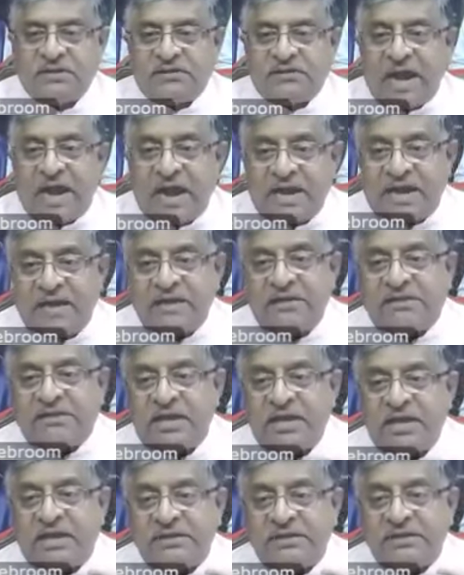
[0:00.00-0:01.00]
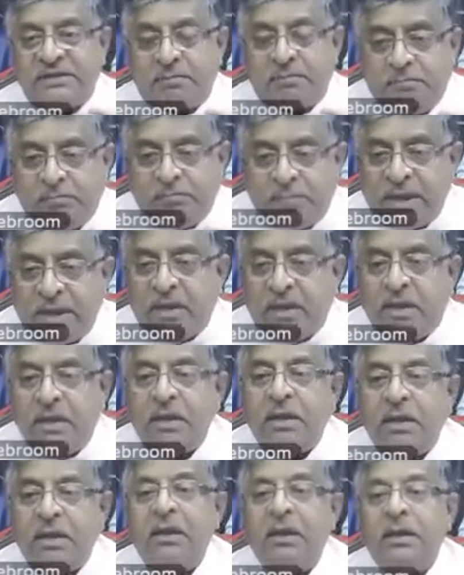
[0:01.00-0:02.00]
That, I think, is a big
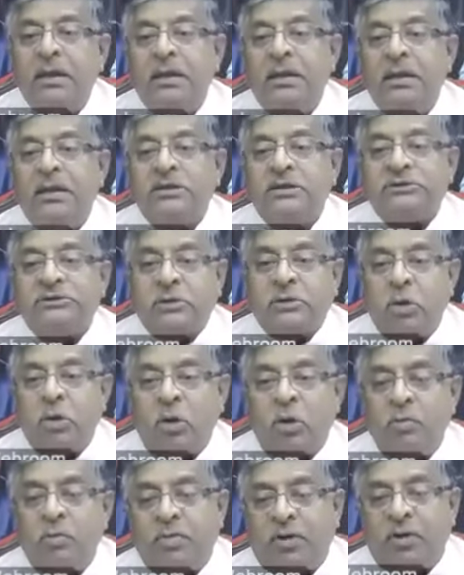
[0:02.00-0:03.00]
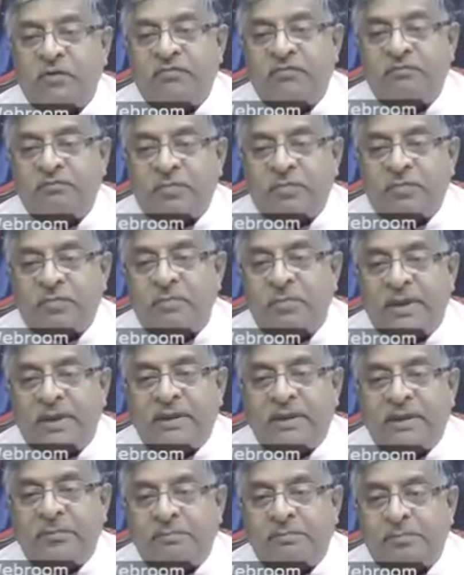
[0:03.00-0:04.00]
scope of
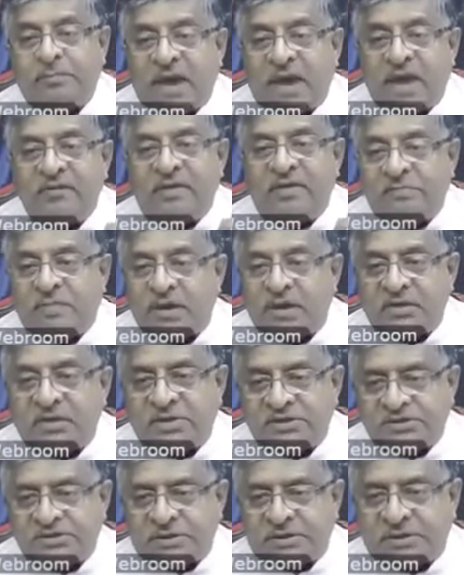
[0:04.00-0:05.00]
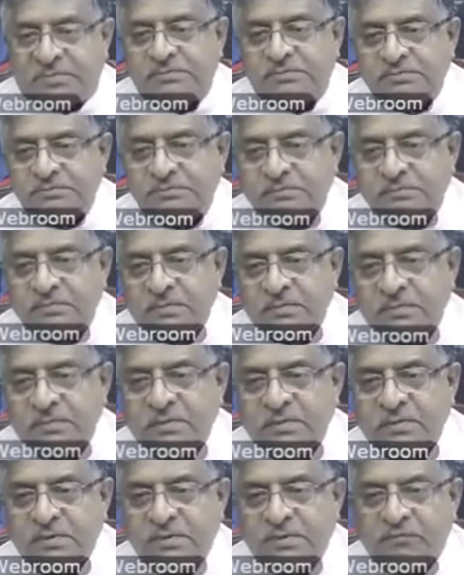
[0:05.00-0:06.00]
public-private partnership,
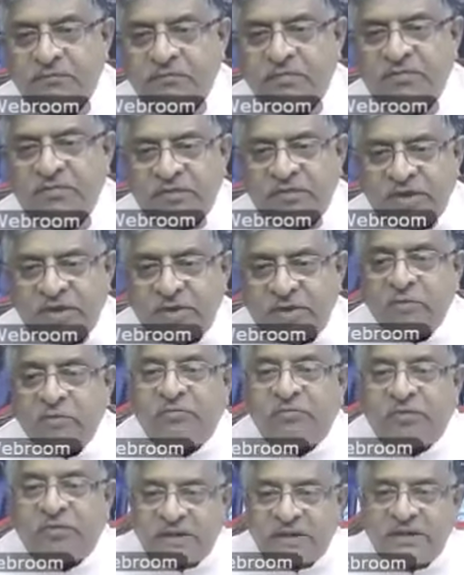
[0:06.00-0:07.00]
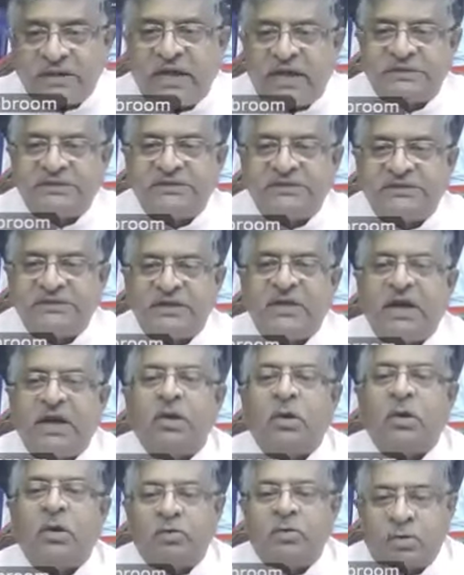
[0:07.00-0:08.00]
which we need to finalize in our
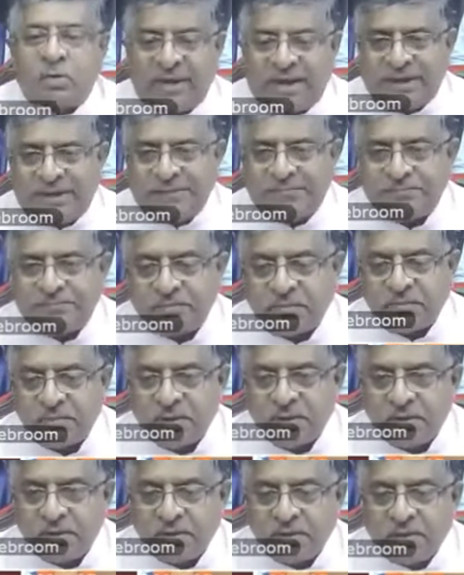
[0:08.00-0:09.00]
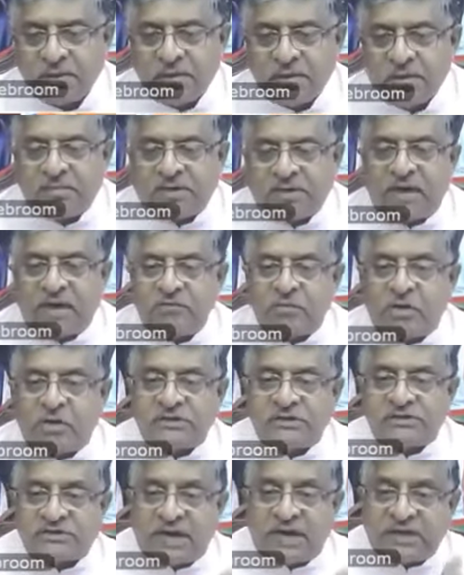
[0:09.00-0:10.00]
own way. But I have not
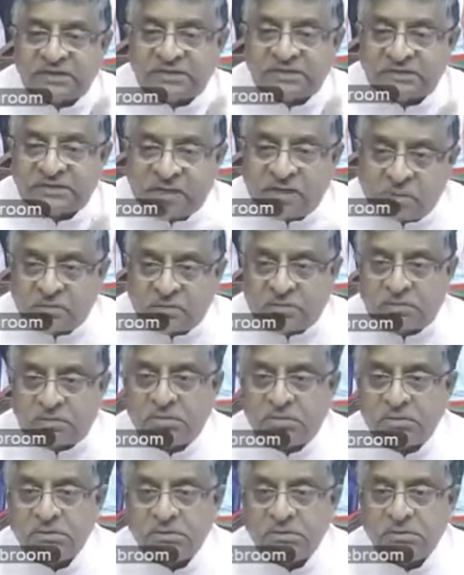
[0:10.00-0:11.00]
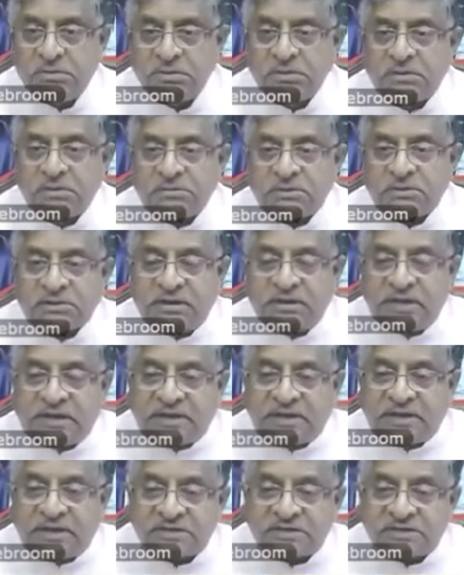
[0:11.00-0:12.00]
the slightest doubt that
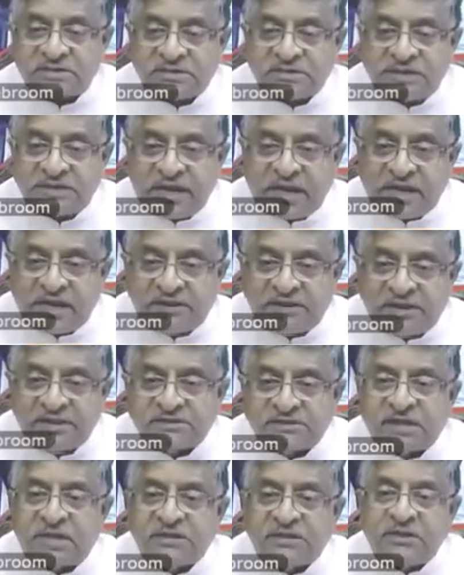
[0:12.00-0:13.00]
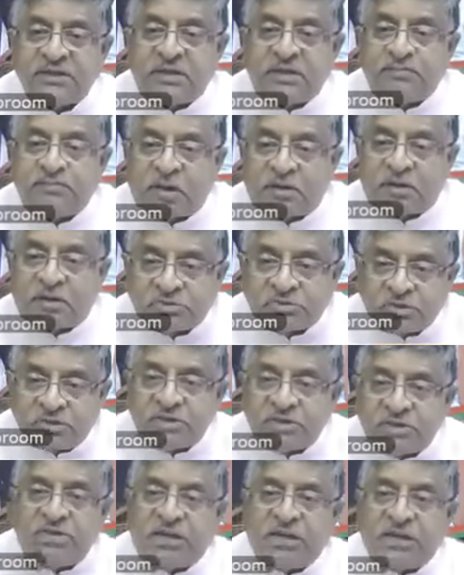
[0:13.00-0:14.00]
let us take this as an
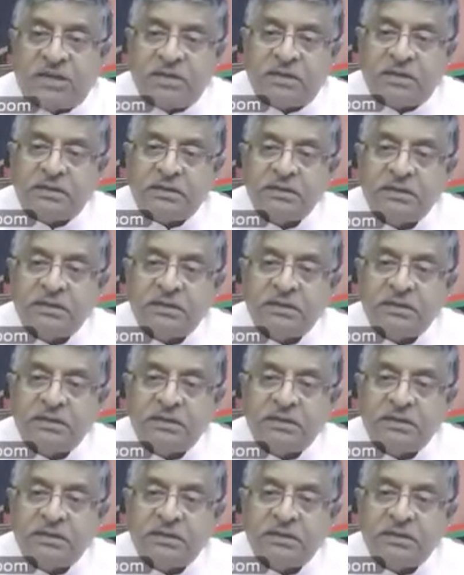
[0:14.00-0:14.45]
opportunity